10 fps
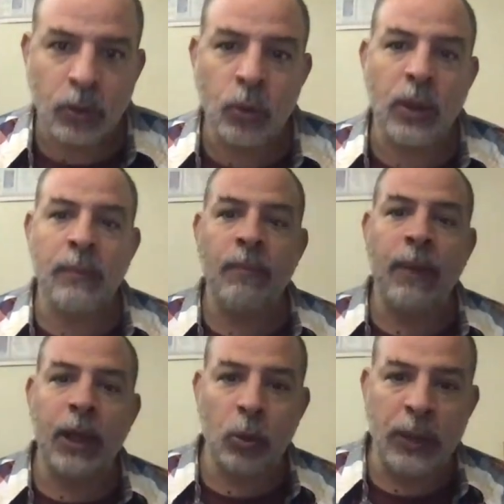during
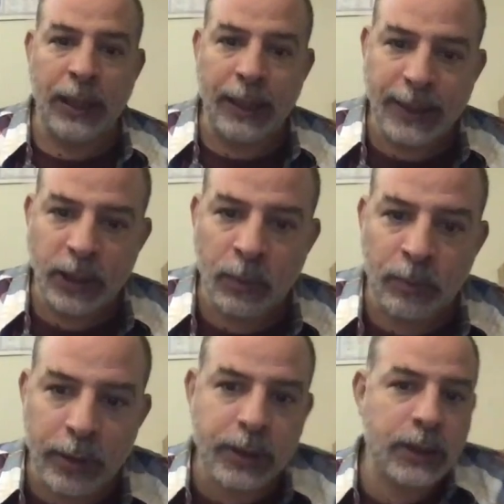biomineralisation
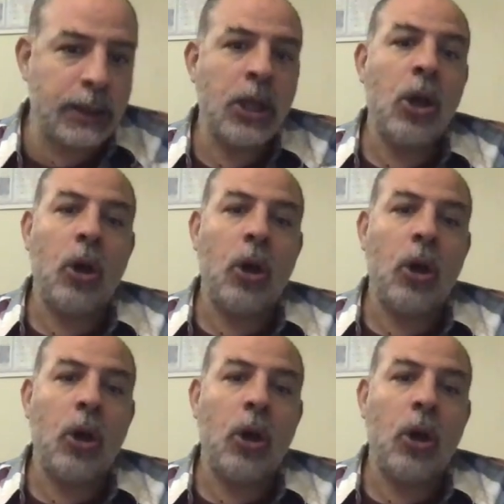processes,